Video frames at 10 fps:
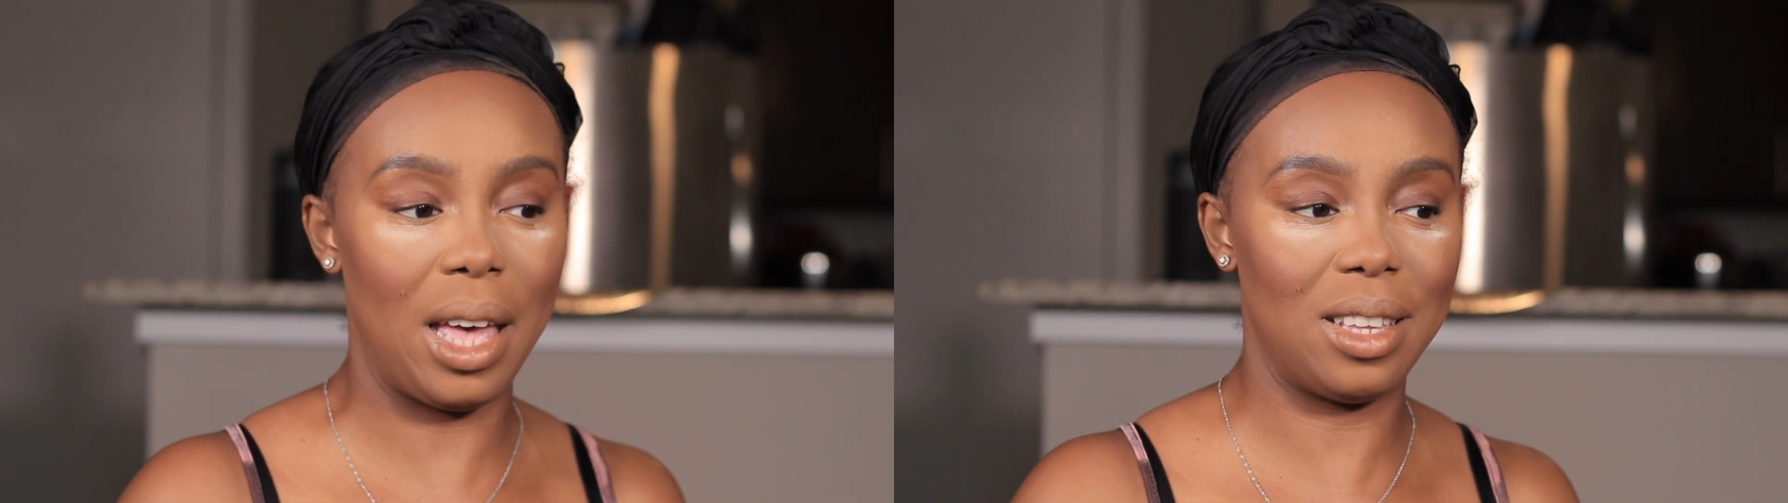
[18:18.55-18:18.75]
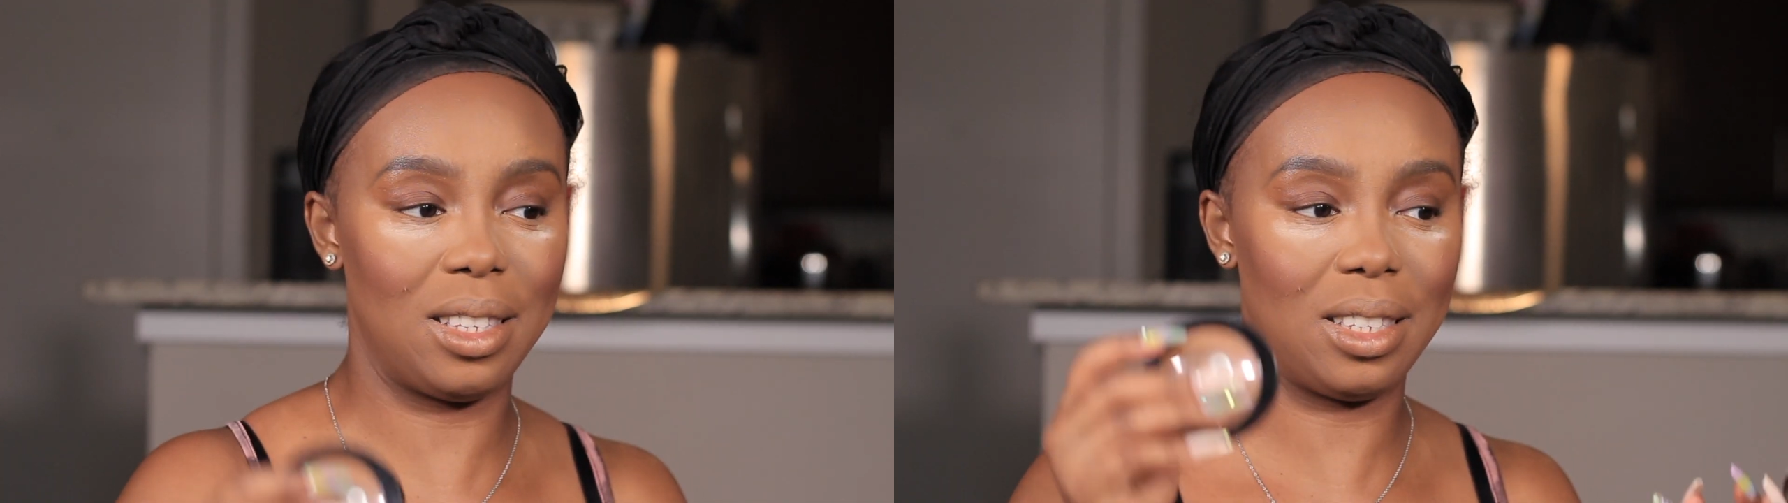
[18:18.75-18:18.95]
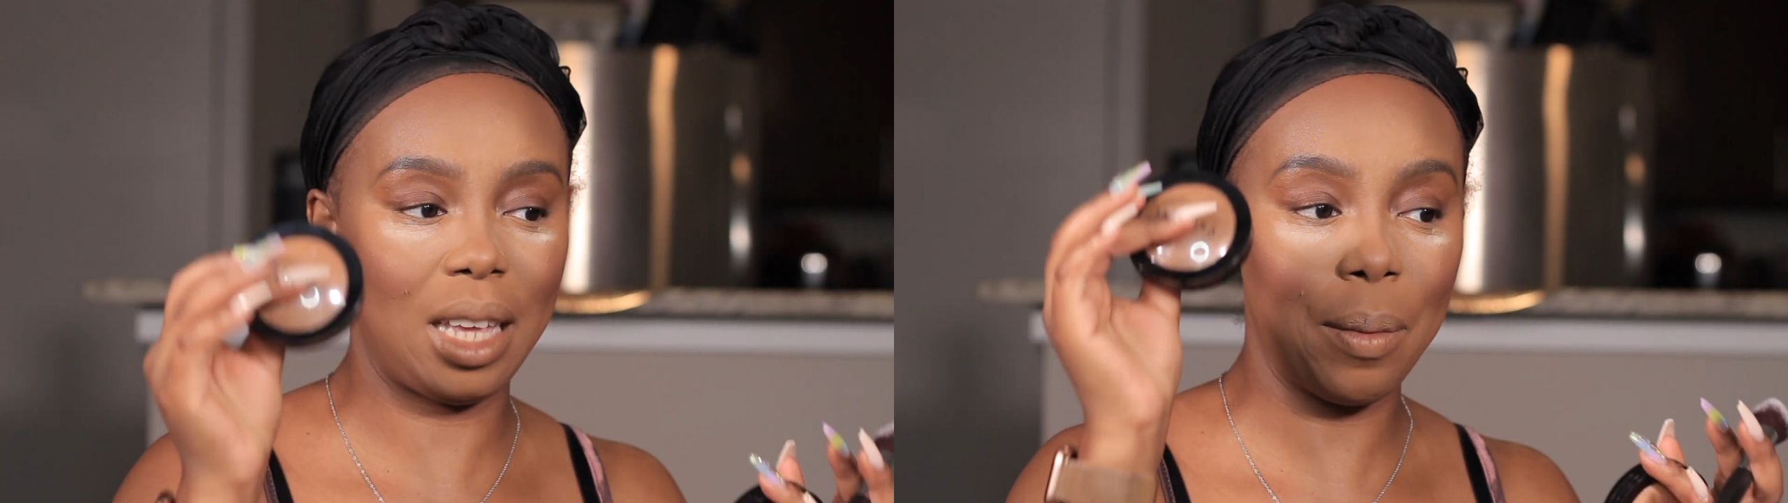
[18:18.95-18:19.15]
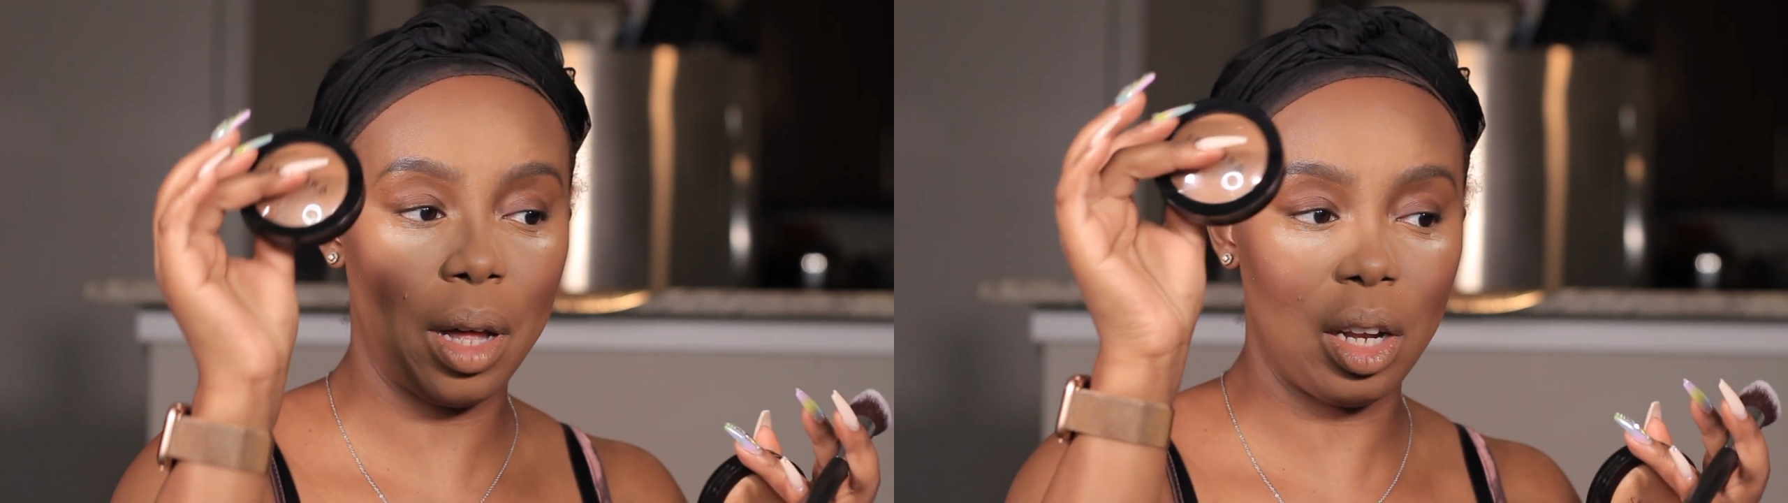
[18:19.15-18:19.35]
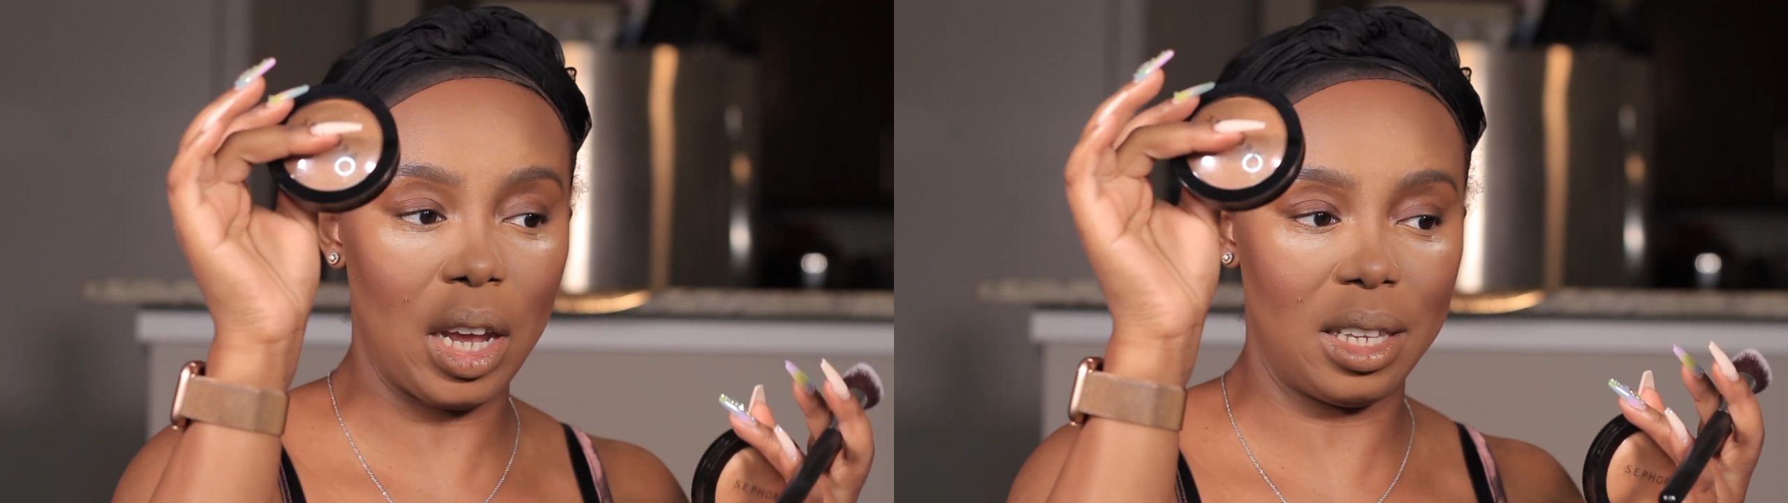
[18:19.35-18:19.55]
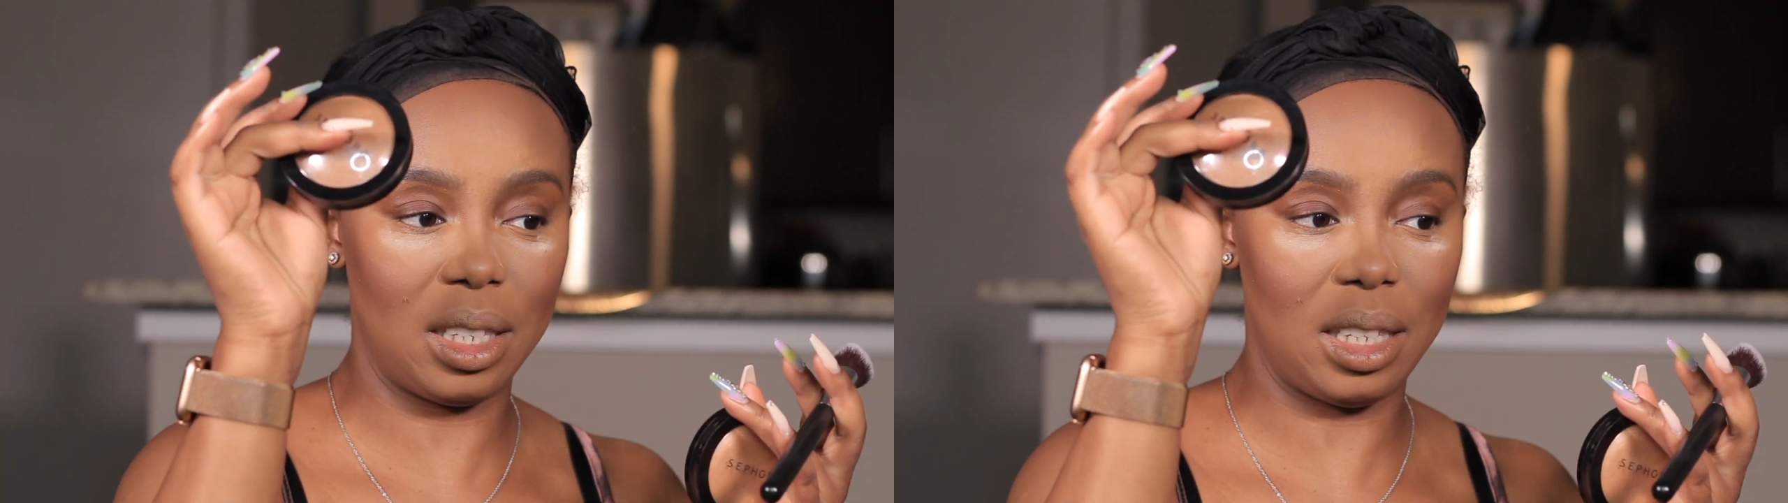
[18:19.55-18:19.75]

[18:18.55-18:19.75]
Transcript: it's the same color as